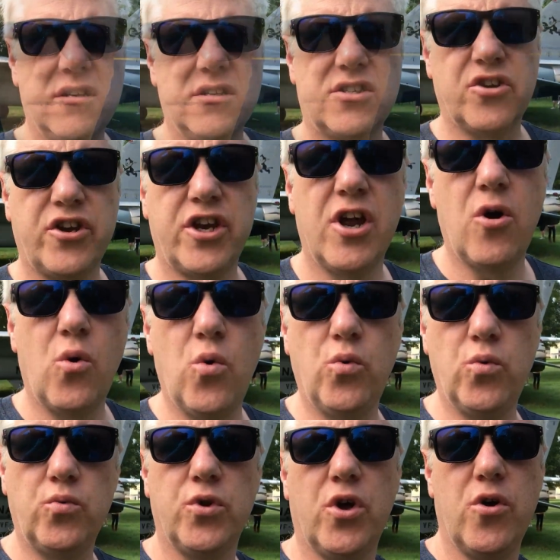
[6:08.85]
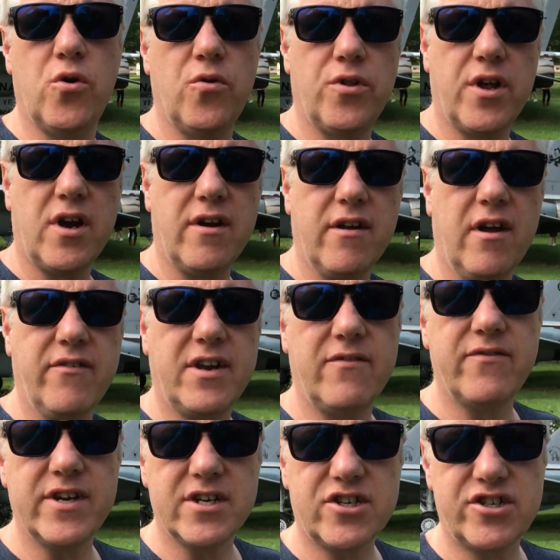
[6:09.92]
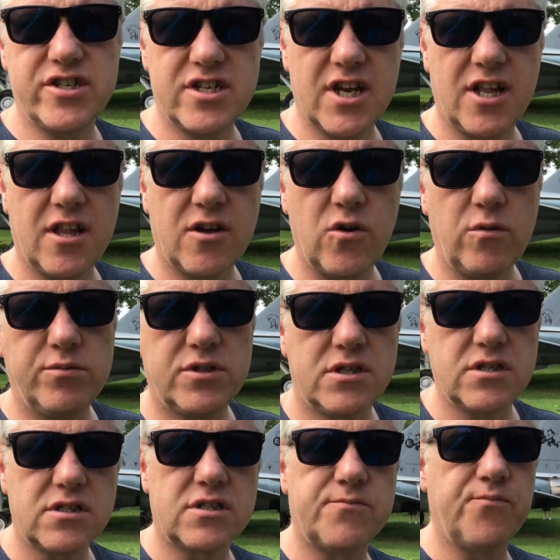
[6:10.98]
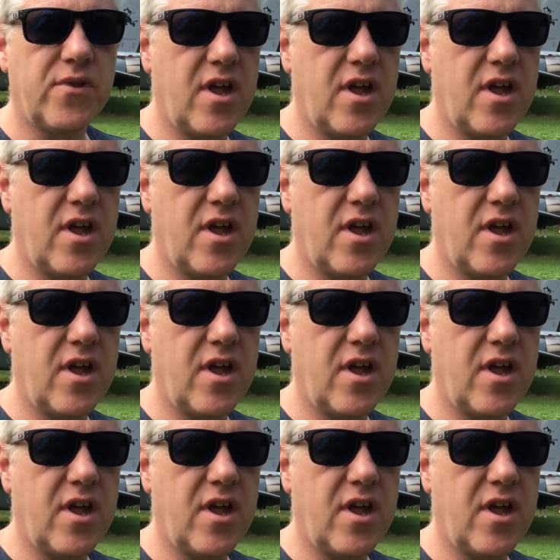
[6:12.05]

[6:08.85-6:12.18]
So you all know that I have an aversion to helicopters.